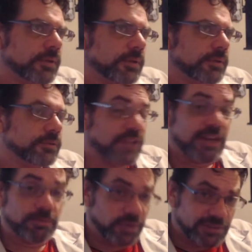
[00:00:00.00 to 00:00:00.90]

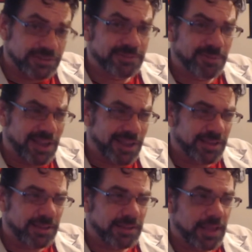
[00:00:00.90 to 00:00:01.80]
Same reasons why
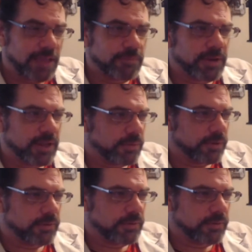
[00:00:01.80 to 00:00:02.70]
I haven't been able
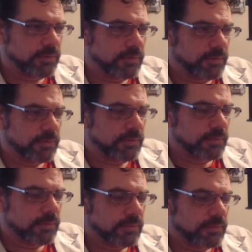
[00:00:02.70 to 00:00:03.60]

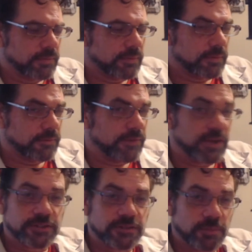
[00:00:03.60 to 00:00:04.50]
to
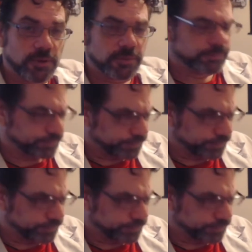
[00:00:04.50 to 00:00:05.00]
finish this book.